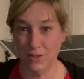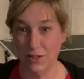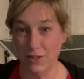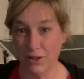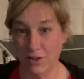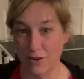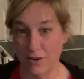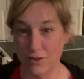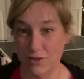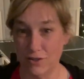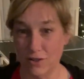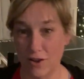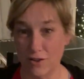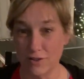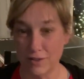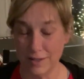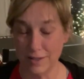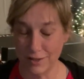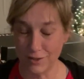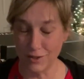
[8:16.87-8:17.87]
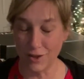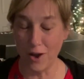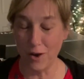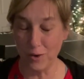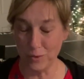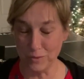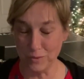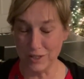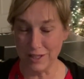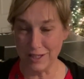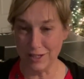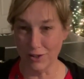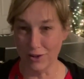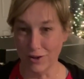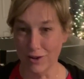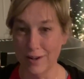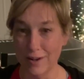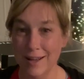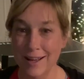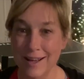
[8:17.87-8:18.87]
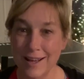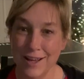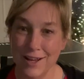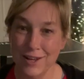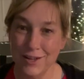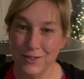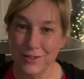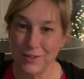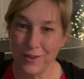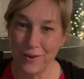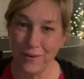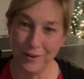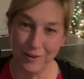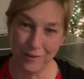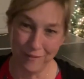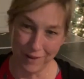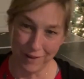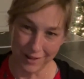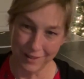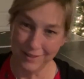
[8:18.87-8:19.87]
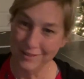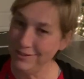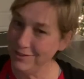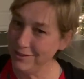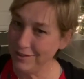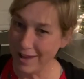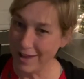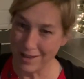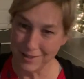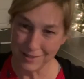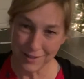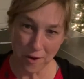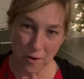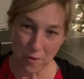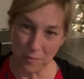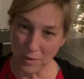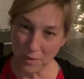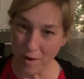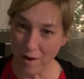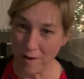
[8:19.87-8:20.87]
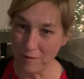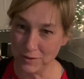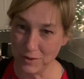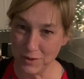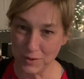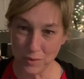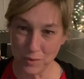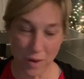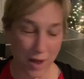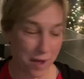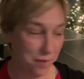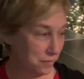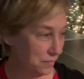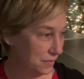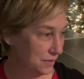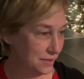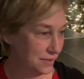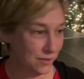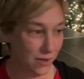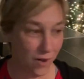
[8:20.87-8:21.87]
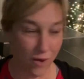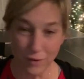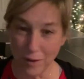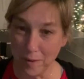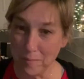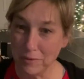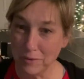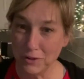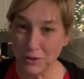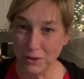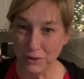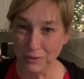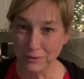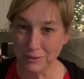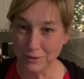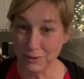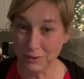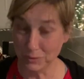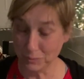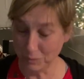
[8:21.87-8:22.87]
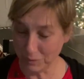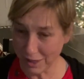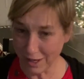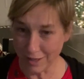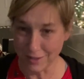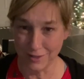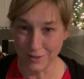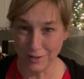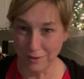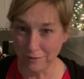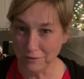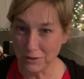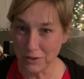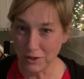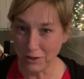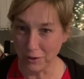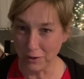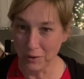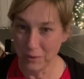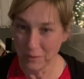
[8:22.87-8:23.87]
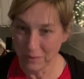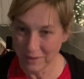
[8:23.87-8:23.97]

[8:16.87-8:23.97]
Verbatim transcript: hilarious, y'all. It says, oh dear. So anyway, you guys, I hope y'all have just, I'm, this is all I'm gonna do because we got stuff to do.